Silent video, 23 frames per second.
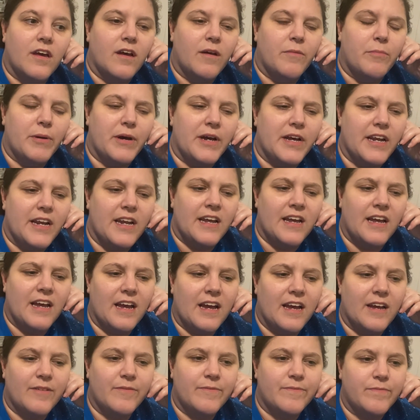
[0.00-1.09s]
But
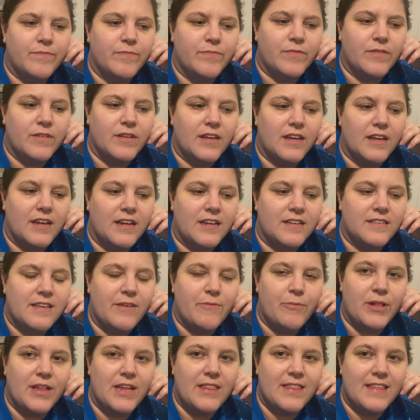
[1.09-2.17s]
because I
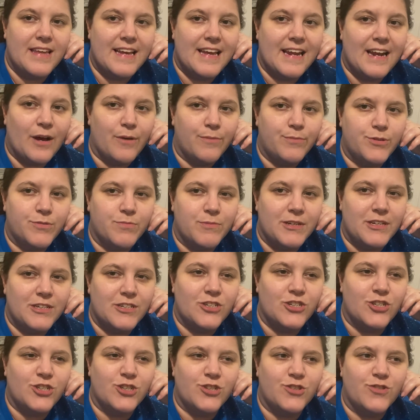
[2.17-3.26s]
really think it helps me to
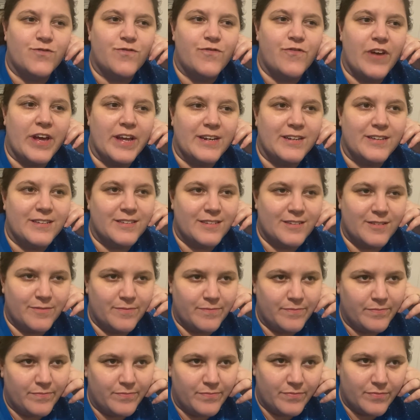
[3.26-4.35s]
just vent.
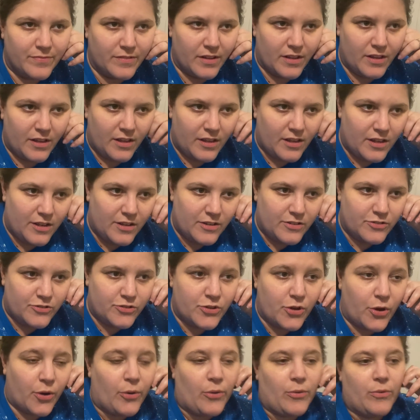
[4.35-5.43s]

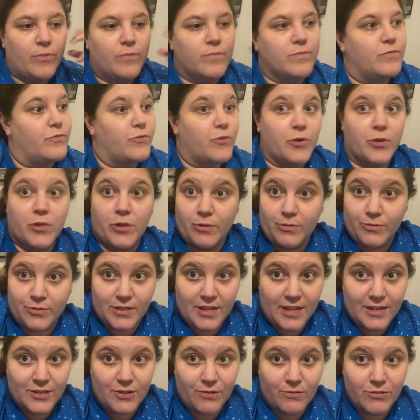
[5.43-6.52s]
So for those
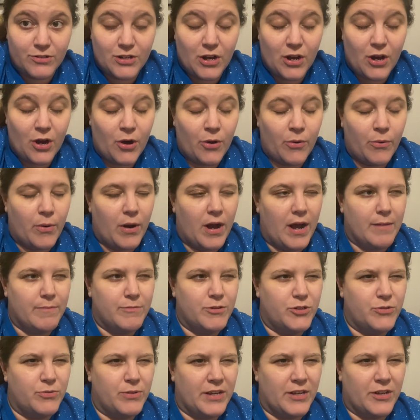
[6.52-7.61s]
that don't know, I'm
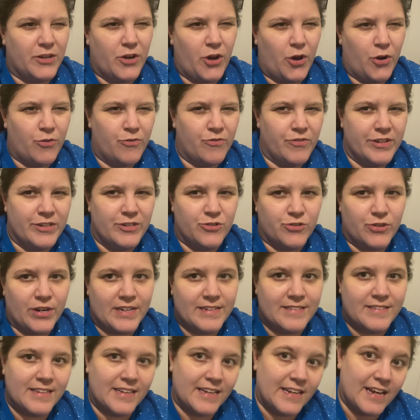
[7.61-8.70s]
doing COVID
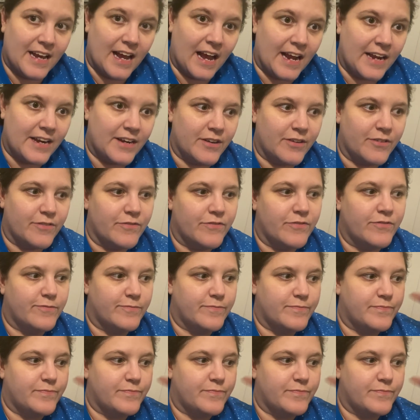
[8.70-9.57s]
tracing kind of.